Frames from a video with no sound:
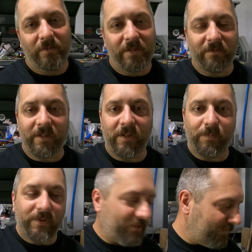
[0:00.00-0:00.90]
get ready to
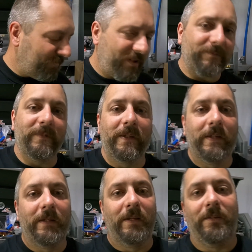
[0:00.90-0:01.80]
put those in.
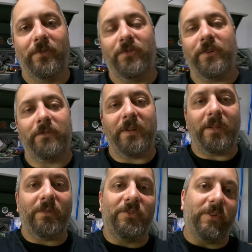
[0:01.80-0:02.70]
So stick
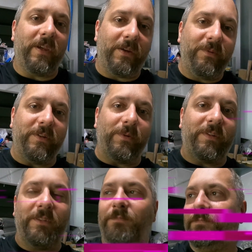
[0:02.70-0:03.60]
around, I'll show you how we do
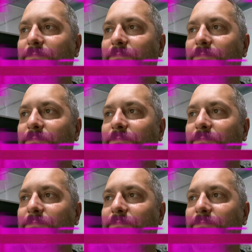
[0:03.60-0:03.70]
it.